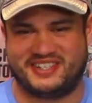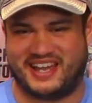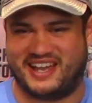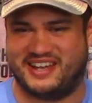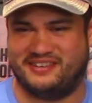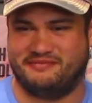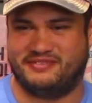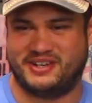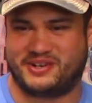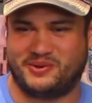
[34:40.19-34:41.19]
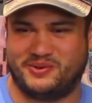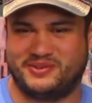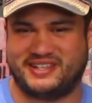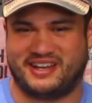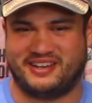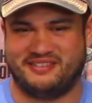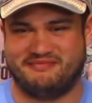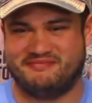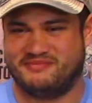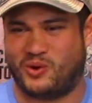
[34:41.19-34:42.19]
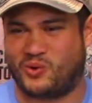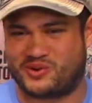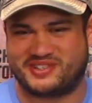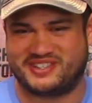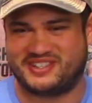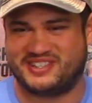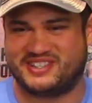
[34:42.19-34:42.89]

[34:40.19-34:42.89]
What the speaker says: and vehicles and horses